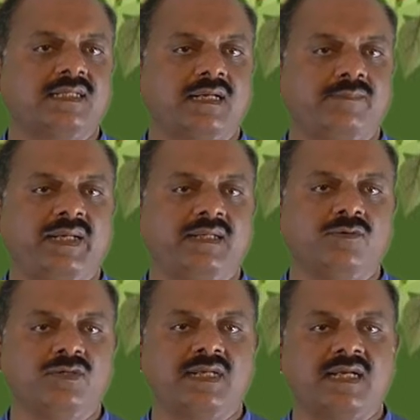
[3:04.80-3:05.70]
are being
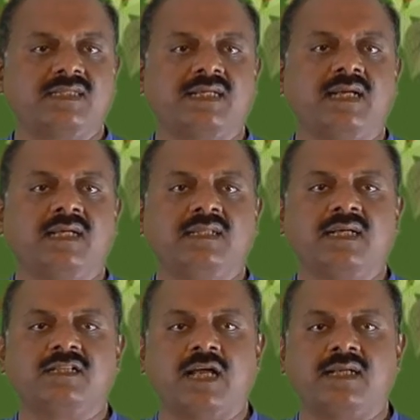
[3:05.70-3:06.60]
used as the
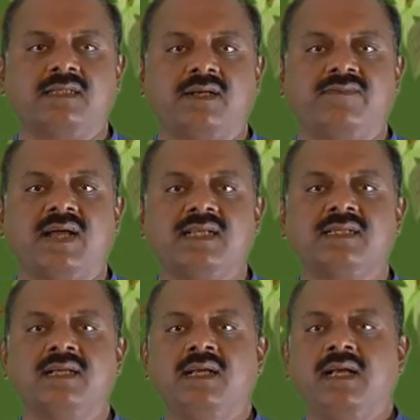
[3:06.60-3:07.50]
Kshara
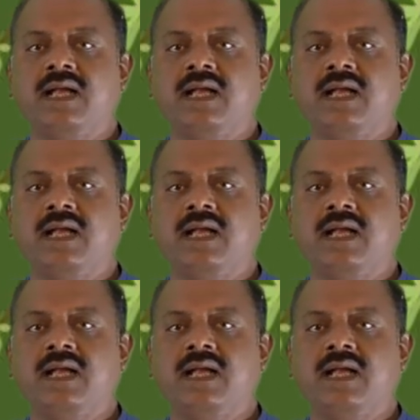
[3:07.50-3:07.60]
Dravyas,